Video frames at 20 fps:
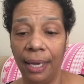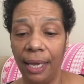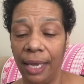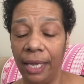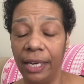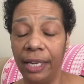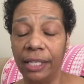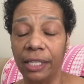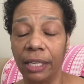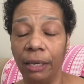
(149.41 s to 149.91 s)

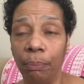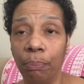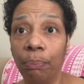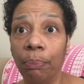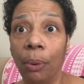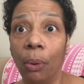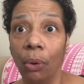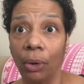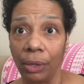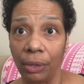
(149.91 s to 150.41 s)
it is
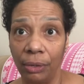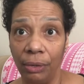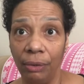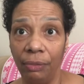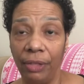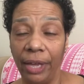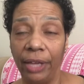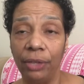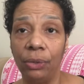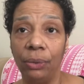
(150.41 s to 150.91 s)

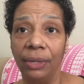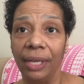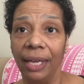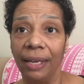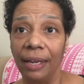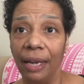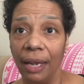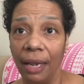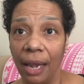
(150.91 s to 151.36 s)
important that you get